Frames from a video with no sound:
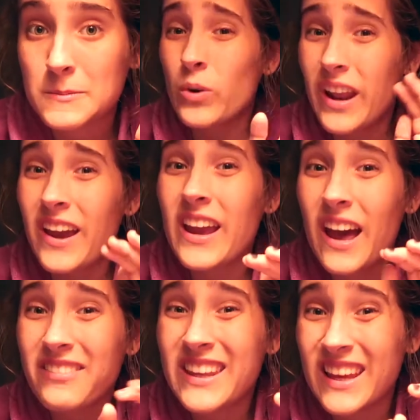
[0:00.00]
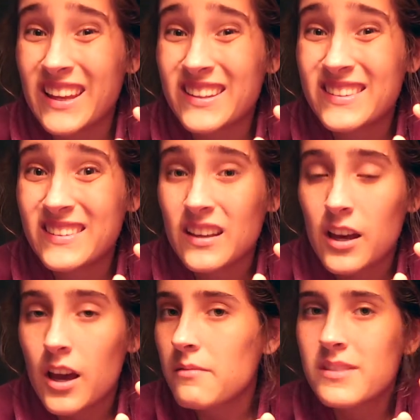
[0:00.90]
When I have kids,
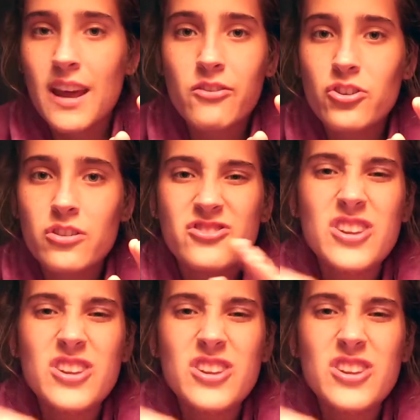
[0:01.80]
never